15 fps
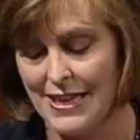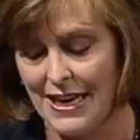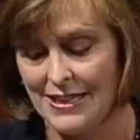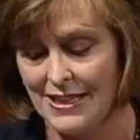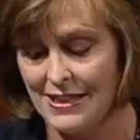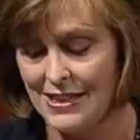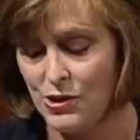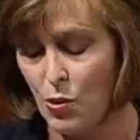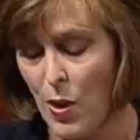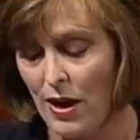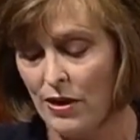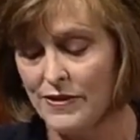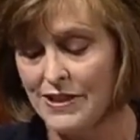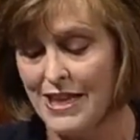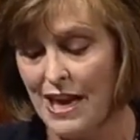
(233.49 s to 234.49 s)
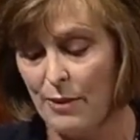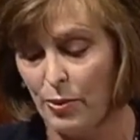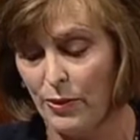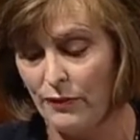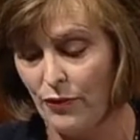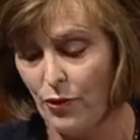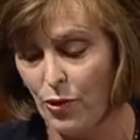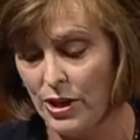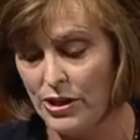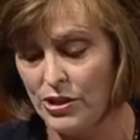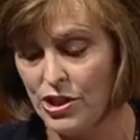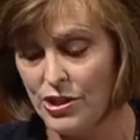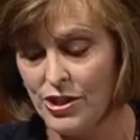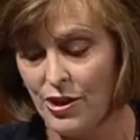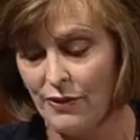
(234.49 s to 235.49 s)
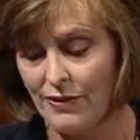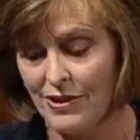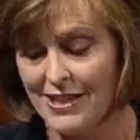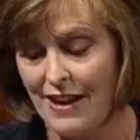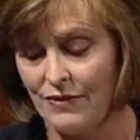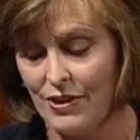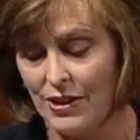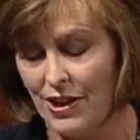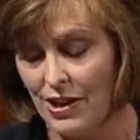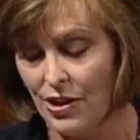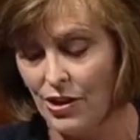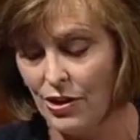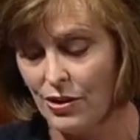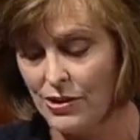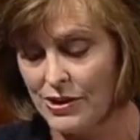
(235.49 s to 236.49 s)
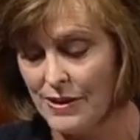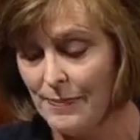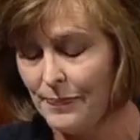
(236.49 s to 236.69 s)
They did 12 separate voyages over 7 years